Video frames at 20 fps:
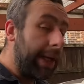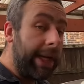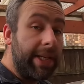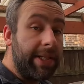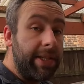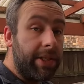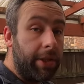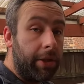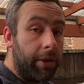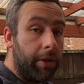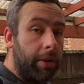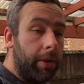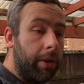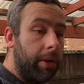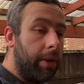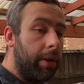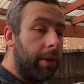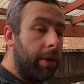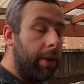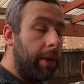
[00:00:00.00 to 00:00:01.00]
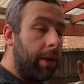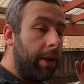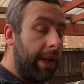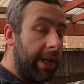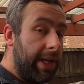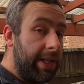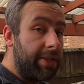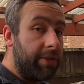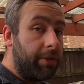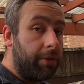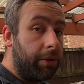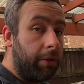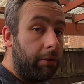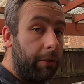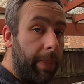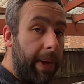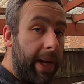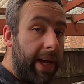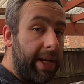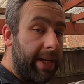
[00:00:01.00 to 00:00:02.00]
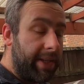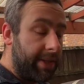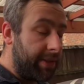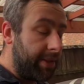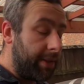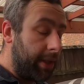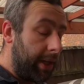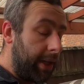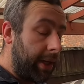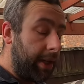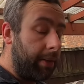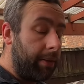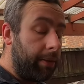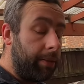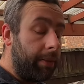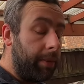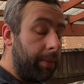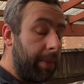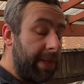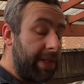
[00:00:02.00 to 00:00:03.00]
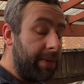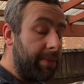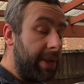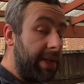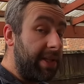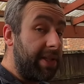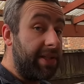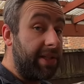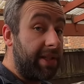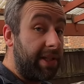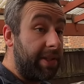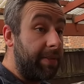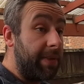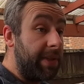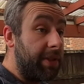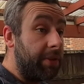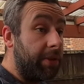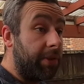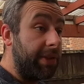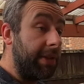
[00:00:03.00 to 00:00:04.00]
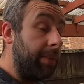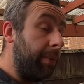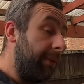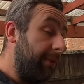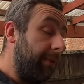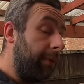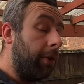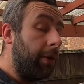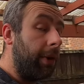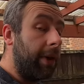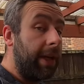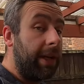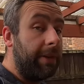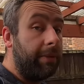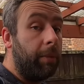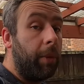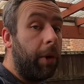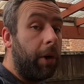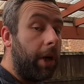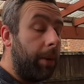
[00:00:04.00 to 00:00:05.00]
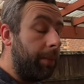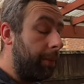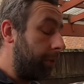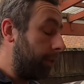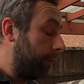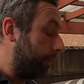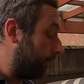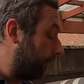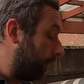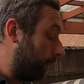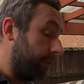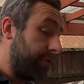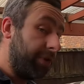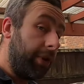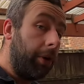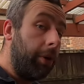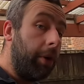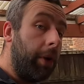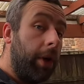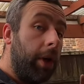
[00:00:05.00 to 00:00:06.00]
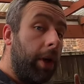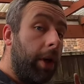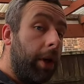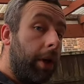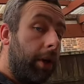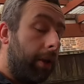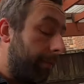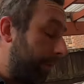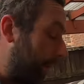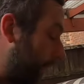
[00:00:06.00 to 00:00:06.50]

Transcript: I need to do is do the repairs, like the bits and pieces that need to be sorted before I can even mock up the new floor. So the